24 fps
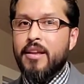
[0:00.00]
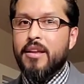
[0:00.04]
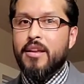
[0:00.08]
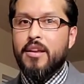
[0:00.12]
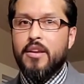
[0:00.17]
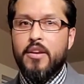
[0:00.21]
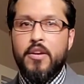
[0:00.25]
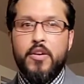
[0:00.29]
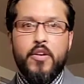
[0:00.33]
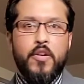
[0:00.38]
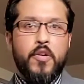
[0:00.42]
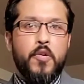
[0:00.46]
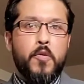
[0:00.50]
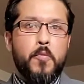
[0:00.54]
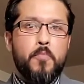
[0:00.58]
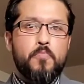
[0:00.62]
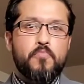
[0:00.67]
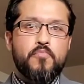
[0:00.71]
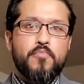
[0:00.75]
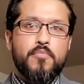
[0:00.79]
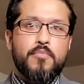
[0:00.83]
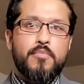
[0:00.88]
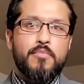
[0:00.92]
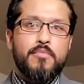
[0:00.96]

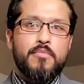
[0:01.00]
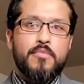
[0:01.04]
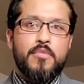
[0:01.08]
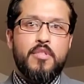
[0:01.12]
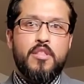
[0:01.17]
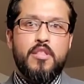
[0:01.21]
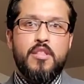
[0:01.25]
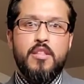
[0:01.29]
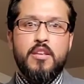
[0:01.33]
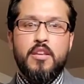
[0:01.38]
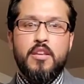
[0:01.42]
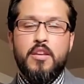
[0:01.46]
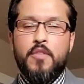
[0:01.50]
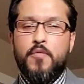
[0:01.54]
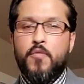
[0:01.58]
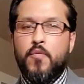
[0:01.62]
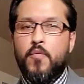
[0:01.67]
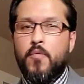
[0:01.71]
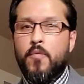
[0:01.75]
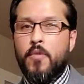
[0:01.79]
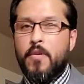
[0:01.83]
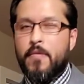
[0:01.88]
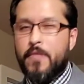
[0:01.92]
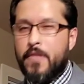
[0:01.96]

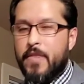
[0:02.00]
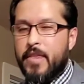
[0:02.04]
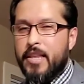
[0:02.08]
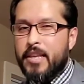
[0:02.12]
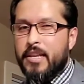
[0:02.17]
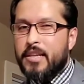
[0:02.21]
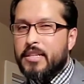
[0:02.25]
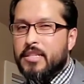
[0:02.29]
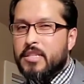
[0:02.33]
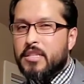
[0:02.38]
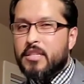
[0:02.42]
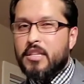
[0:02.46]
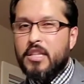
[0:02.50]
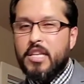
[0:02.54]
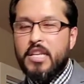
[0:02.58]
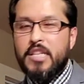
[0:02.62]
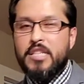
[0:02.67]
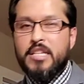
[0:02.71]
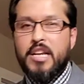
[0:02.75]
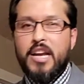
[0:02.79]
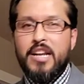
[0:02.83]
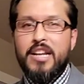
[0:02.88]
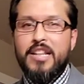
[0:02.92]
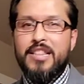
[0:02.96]
If these
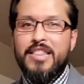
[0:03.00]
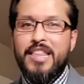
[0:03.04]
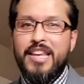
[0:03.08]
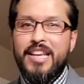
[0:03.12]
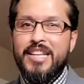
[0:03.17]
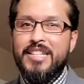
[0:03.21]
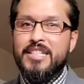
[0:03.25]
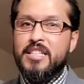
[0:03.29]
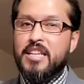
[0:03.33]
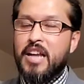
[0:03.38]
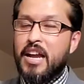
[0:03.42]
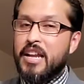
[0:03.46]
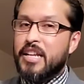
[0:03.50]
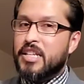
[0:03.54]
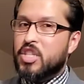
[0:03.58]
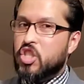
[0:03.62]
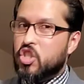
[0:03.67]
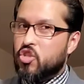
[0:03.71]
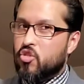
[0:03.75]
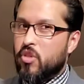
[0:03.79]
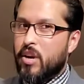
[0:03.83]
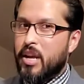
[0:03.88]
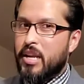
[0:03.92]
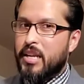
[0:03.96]
kind of things kind of
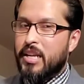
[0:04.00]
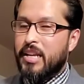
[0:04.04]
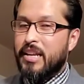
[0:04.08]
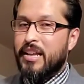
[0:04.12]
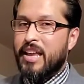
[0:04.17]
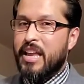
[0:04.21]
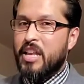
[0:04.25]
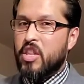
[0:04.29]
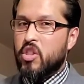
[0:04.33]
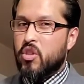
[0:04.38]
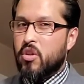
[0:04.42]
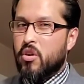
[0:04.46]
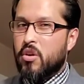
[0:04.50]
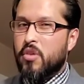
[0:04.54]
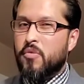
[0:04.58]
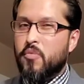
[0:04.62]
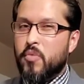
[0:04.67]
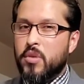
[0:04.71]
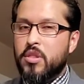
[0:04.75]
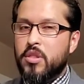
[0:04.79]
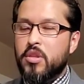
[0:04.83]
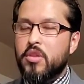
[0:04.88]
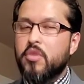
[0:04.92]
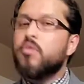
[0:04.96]
strike a nerve
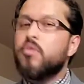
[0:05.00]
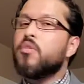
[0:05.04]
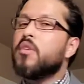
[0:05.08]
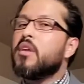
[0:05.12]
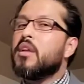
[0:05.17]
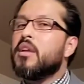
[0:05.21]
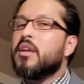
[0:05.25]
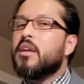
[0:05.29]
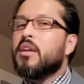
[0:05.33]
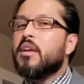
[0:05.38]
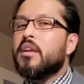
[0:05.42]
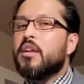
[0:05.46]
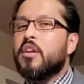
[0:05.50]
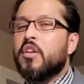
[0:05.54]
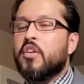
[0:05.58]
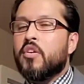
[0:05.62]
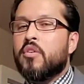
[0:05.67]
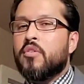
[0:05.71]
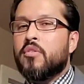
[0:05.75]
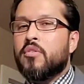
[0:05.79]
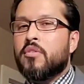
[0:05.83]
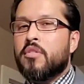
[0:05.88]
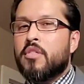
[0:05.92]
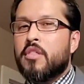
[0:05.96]
with you,
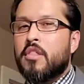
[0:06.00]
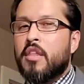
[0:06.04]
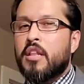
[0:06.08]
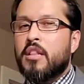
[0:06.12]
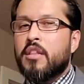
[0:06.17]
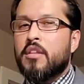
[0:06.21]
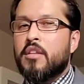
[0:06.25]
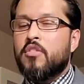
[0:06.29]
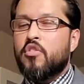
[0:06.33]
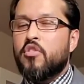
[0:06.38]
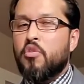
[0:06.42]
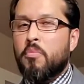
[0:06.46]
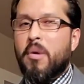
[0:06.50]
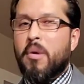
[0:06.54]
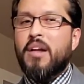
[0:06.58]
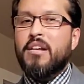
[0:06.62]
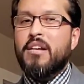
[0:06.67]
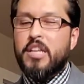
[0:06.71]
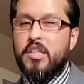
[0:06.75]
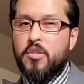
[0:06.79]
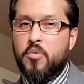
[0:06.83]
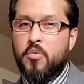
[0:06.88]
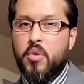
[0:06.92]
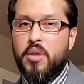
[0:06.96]
then you
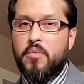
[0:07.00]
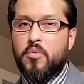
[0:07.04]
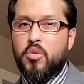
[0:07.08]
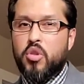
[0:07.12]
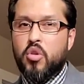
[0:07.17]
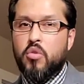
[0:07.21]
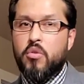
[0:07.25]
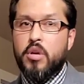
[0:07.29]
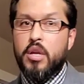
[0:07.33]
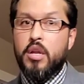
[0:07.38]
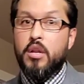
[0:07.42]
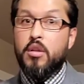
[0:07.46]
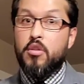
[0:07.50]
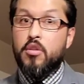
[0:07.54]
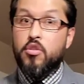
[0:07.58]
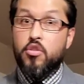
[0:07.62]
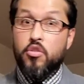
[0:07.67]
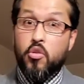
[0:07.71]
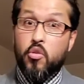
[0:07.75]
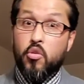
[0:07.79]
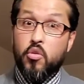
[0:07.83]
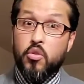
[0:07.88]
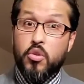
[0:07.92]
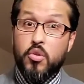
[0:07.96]
probably either went through it, you're
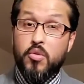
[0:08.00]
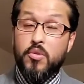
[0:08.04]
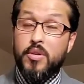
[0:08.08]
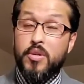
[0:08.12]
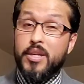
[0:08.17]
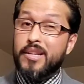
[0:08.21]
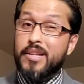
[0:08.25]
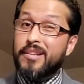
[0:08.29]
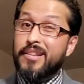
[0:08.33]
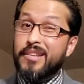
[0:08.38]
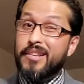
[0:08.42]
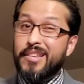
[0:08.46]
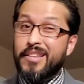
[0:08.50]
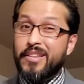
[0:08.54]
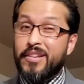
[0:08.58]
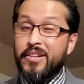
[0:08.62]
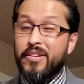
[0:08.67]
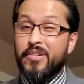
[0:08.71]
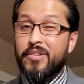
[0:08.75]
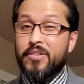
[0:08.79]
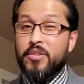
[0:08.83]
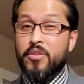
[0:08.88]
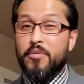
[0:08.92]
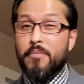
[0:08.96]
going through it,
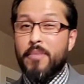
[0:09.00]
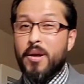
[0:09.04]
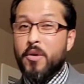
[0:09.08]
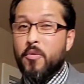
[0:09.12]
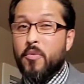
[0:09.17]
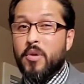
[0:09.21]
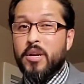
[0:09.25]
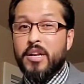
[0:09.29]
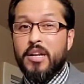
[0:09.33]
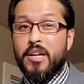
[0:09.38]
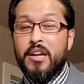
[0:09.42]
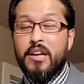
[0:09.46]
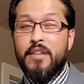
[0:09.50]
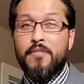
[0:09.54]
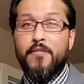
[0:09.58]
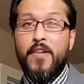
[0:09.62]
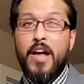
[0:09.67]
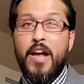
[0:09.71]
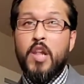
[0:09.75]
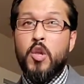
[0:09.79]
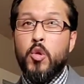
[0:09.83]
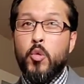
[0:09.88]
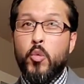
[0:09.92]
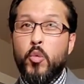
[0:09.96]
you might want to
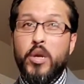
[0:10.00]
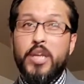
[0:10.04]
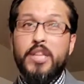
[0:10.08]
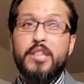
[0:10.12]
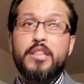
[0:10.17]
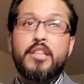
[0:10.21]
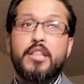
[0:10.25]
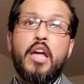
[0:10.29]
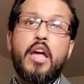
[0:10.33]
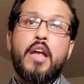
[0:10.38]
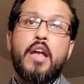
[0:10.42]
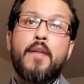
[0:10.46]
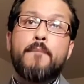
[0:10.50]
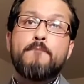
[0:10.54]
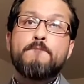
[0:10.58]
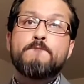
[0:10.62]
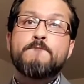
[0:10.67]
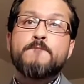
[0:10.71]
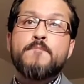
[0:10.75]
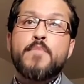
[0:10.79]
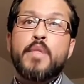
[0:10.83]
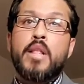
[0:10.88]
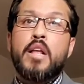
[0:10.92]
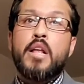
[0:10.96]
evaluate that.
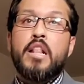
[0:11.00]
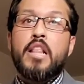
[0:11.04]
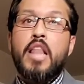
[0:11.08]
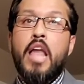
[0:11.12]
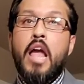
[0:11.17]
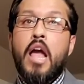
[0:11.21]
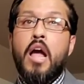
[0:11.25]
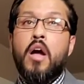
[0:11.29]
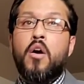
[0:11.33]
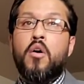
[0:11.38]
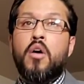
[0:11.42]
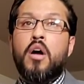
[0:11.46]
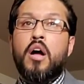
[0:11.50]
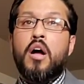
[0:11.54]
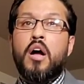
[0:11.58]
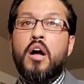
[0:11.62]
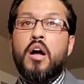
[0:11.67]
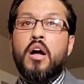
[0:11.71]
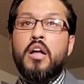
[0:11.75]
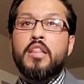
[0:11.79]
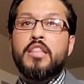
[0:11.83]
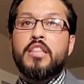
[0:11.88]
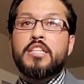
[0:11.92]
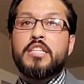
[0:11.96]

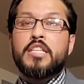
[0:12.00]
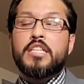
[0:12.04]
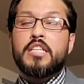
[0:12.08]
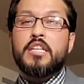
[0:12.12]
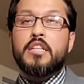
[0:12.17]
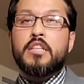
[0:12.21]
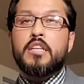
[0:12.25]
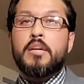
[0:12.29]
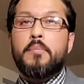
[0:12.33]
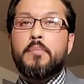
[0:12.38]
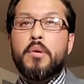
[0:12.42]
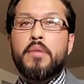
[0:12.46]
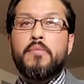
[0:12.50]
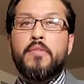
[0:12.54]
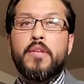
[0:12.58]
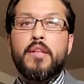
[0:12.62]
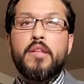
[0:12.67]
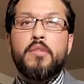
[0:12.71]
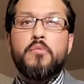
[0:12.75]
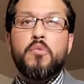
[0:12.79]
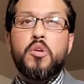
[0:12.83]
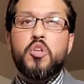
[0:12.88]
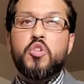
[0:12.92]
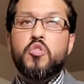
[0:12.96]
Now, this is a type of
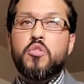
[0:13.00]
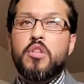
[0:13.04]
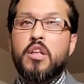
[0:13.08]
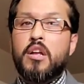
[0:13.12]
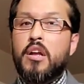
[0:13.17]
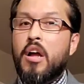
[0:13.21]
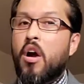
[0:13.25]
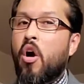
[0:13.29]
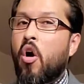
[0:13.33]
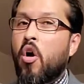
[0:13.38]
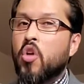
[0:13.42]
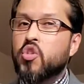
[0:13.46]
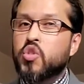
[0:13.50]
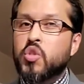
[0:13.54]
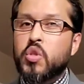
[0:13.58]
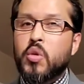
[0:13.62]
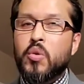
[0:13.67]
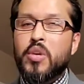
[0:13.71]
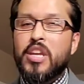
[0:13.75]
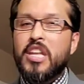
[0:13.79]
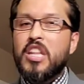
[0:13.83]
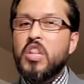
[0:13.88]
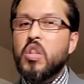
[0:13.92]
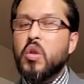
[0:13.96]
individual that also
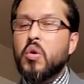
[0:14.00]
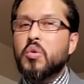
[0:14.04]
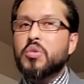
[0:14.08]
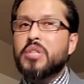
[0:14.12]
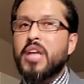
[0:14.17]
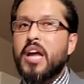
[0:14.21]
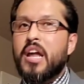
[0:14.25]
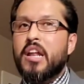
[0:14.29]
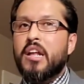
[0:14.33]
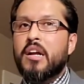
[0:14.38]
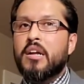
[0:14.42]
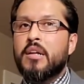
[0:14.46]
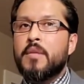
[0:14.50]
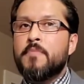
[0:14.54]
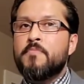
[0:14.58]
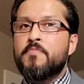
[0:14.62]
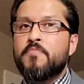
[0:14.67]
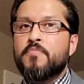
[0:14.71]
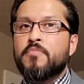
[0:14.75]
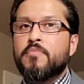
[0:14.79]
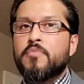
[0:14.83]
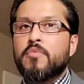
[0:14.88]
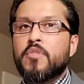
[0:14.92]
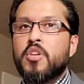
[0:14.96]
he knows how to,
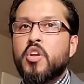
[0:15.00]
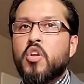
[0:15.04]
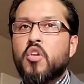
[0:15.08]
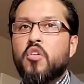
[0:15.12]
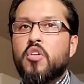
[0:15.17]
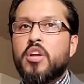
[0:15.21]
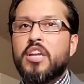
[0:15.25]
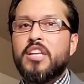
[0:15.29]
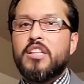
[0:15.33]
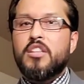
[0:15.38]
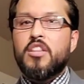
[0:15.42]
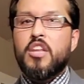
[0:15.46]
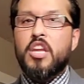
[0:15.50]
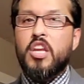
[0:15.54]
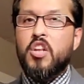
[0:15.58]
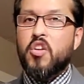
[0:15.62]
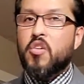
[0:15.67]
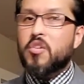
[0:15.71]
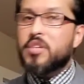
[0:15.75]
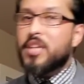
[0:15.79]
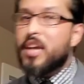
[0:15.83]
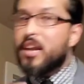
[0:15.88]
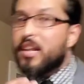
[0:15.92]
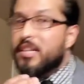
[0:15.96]
he
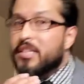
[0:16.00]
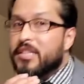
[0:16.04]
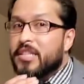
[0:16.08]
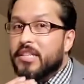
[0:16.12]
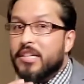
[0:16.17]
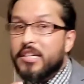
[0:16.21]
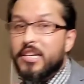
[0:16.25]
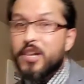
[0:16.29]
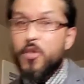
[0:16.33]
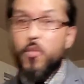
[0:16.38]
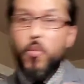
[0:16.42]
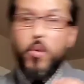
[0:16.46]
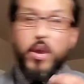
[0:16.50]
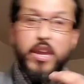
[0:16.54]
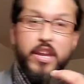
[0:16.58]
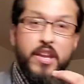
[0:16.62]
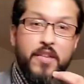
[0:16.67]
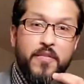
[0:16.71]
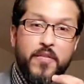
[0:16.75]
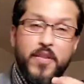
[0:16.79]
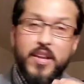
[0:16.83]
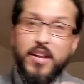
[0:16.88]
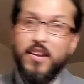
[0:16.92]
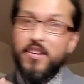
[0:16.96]
knows how to duck and
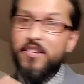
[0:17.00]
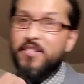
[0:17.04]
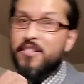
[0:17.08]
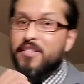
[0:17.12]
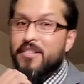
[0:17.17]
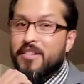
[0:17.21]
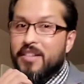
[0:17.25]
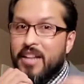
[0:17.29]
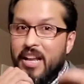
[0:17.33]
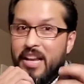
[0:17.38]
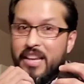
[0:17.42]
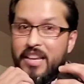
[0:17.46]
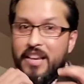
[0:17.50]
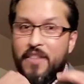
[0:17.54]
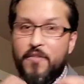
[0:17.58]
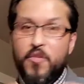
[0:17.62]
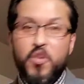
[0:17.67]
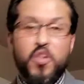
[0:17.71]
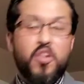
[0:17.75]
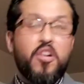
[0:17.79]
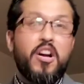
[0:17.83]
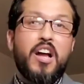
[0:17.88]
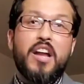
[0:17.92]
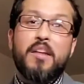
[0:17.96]
weave. Like if
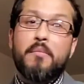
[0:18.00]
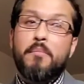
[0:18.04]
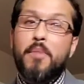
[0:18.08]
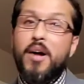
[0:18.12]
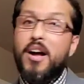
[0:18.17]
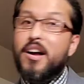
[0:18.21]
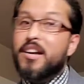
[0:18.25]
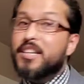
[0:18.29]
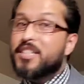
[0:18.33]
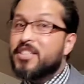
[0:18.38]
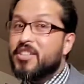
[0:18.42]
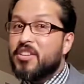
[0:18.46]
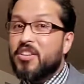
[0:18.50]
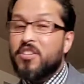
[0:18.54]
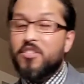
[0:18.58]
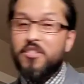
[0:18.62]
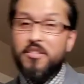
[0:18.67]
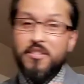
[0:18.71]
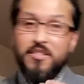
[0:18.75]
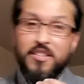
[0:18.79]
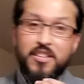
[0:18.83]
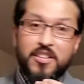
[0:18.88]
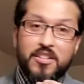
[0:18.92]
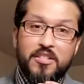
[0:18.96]
you know how to box,
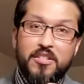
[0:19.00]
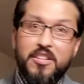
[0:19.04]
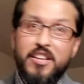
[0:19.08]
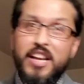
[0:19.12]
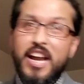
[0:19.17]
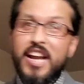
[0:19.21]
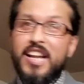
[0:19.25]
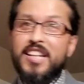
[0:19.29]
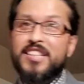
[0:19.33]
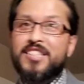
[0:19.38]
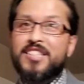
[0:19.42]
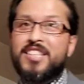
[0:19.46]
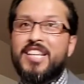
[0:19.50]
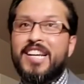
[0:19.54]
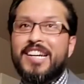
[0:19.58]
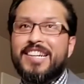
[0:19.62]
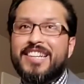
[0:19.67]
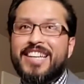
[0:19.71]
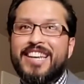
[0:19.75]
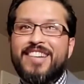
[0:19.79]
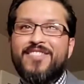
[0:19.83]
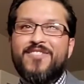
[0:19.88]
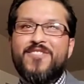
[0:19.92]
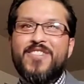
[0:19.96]
you got to
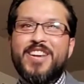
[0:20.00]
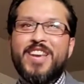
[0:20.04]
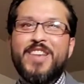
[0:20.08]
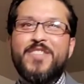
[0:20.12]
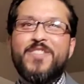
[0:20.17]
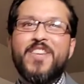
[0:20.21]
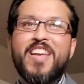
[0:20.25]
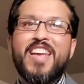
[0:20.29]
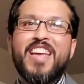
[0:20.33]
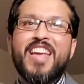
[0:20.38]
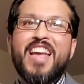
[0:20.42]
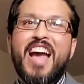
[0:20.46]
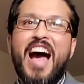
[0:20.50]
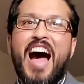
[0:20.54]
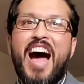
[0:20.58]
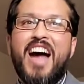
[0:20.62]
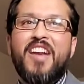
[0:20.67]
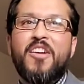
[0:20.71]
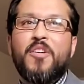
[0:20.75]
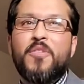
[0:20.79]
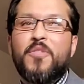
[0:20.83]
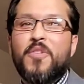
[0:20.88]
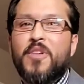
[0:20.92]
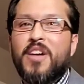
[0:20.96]
duck and weave out
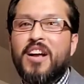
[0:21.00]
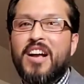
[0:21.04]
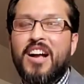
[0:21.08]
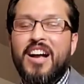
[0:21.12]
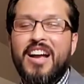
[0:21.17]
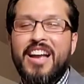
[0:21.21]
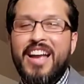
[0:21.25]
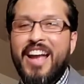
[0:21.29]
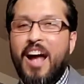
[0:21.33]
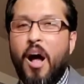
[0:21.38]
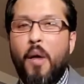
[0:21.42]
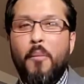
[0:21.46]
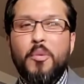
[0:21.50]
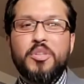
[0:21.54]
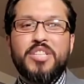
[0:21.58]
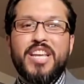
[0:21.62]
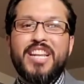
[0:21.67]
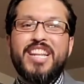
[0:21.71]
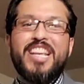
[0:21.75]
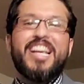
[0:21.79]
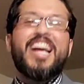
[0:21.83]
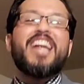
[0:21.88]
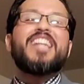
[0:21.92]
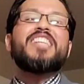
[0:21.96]
of almost
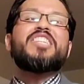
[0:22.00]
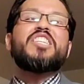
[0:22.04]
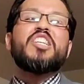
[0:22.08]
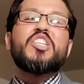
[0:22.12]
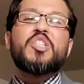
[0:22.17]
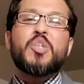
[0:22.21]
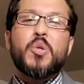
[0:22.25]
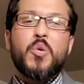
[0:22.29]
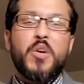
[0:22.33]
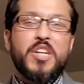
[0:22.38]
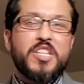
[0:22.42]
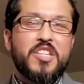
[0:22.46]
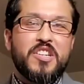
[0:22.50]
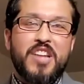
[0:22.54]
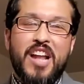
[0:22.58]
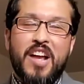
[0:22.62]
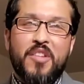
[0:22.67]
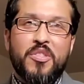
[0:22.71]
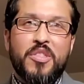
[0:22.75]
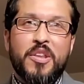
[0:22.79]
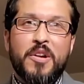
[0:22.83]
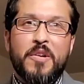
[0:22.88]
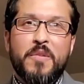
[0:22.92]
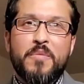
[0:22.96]
any kind of situation
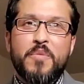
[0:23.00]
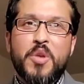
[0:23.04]
out there.